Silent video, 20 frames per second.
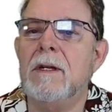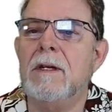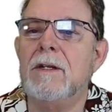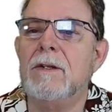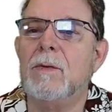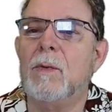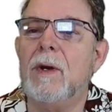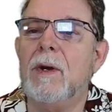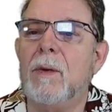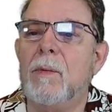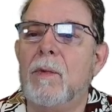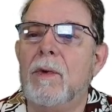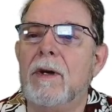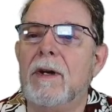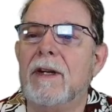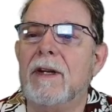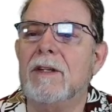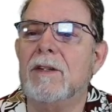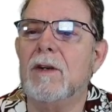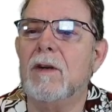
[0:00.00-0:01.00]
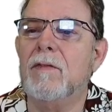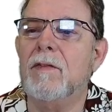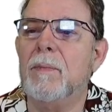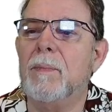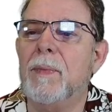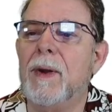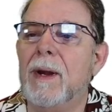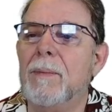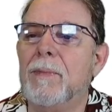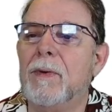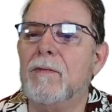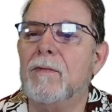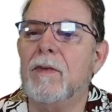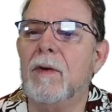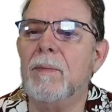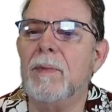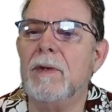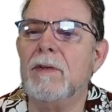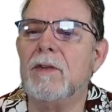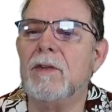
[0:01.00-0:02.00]
21, a servant pampered
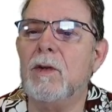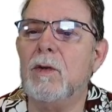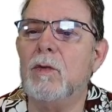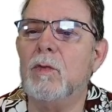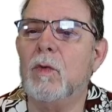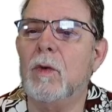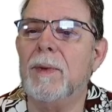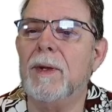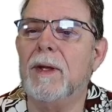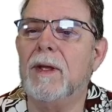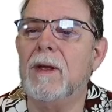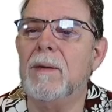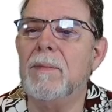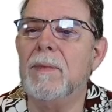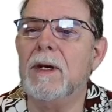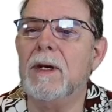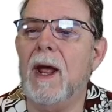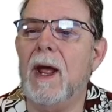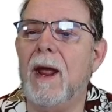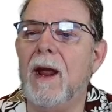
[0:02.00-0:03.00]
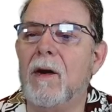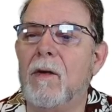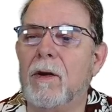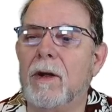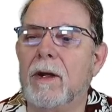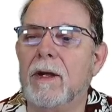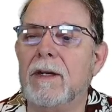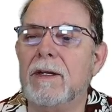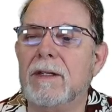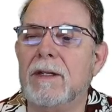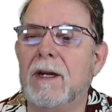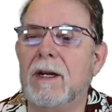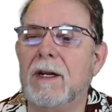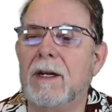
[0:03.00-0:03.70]
from his youth will become an arrogant